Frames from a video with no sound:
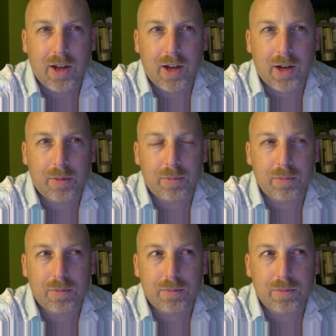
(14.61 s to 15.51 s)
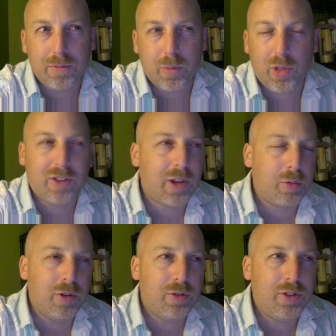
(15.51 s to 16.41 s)
With the
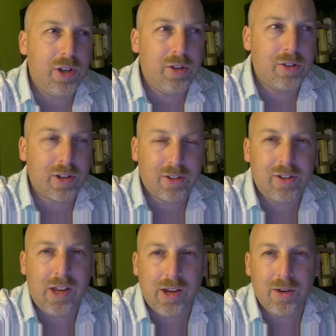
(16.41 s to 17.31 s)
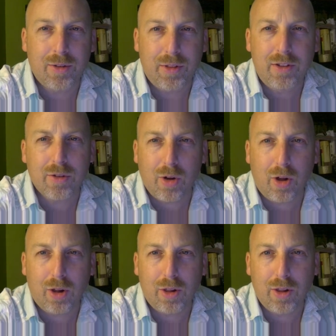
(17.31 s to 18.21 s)
exception of C-16, these are
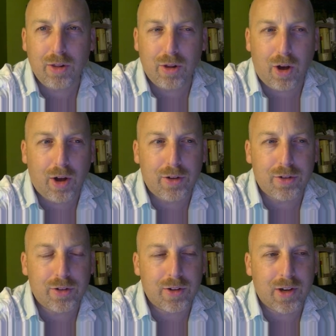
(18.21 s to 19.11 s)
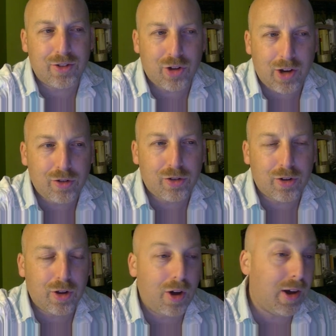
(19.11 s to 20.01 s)
all laws and changes
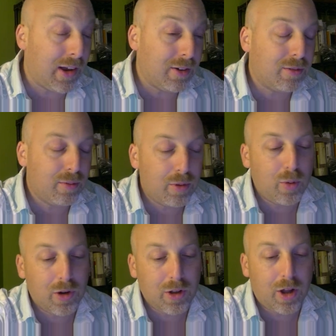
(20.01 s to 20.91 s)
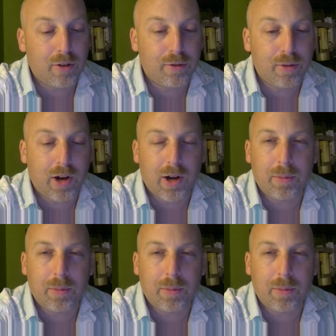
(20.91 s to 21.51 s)
to law and quite a lot of